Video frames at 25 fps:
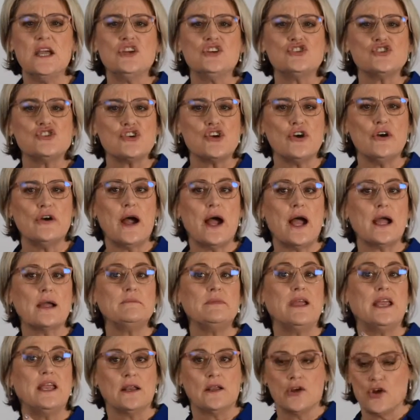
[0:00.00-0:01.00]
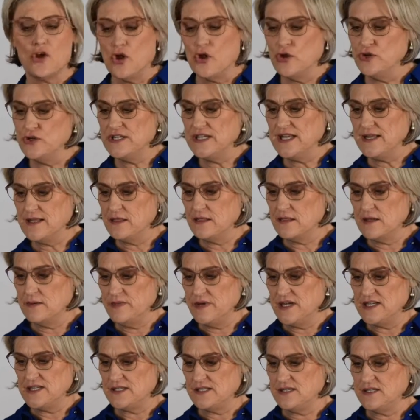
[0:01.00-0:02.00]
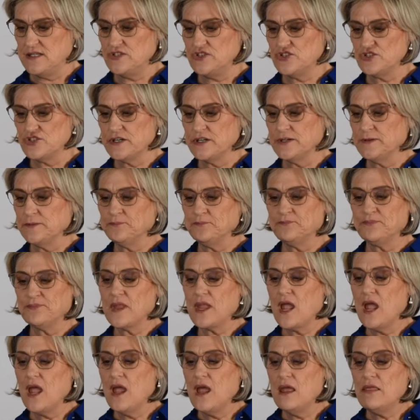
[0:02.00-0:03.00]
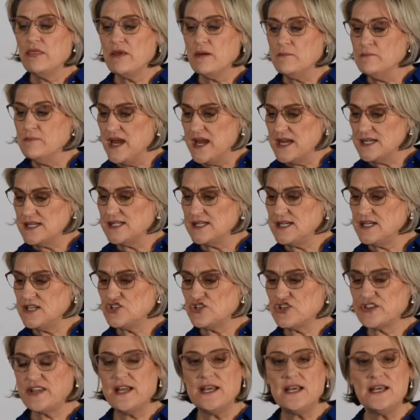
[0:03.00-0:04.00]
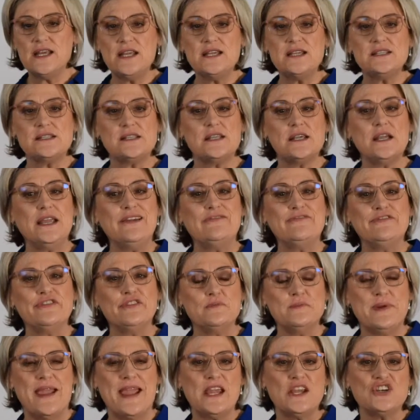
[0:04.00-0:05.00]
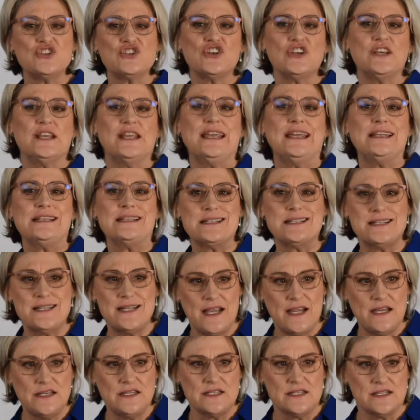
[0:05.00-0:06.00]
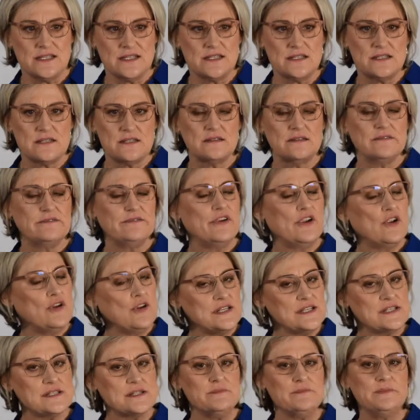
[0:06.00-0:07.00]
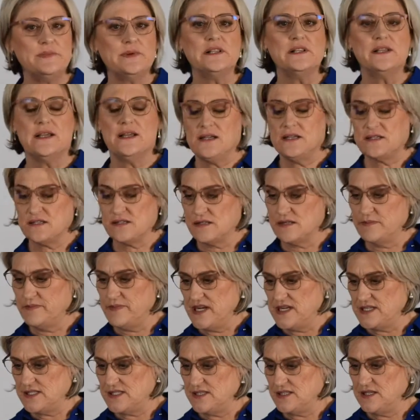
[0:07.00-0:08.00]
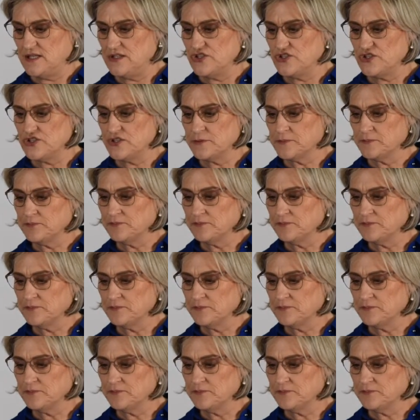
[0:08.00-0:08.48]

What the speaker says: So I'm encoding the message. The message then is the information intended. Very simple. It's the message.